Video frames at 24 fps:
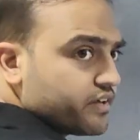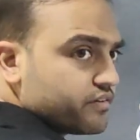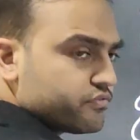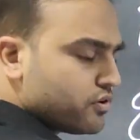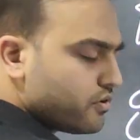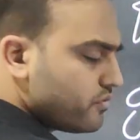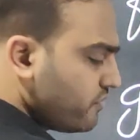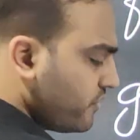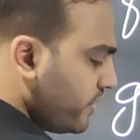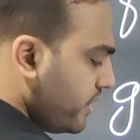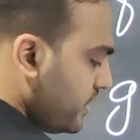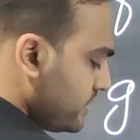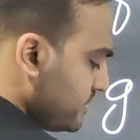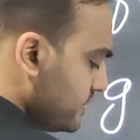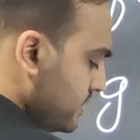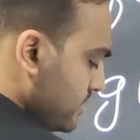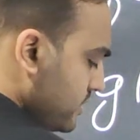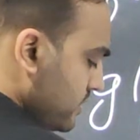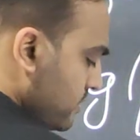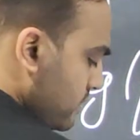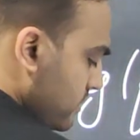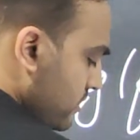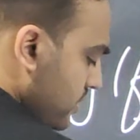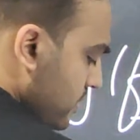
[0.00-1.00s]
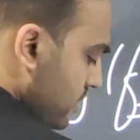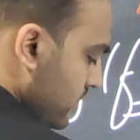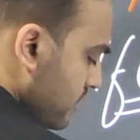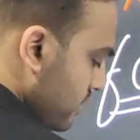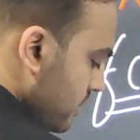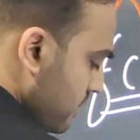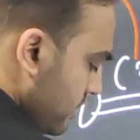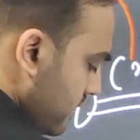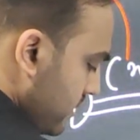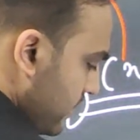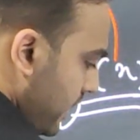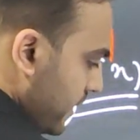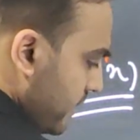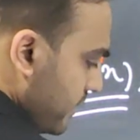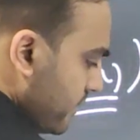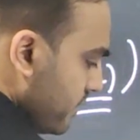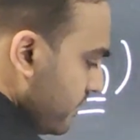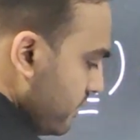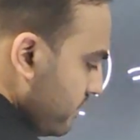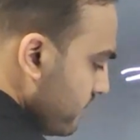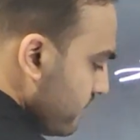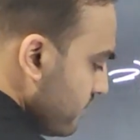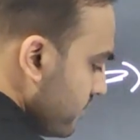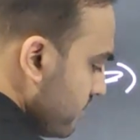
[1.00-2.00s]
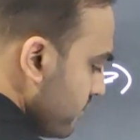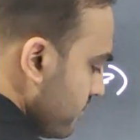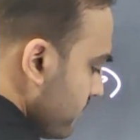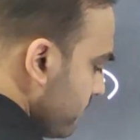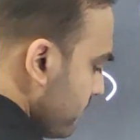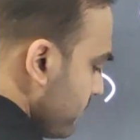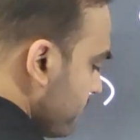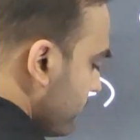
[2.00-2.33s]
is f of x? That is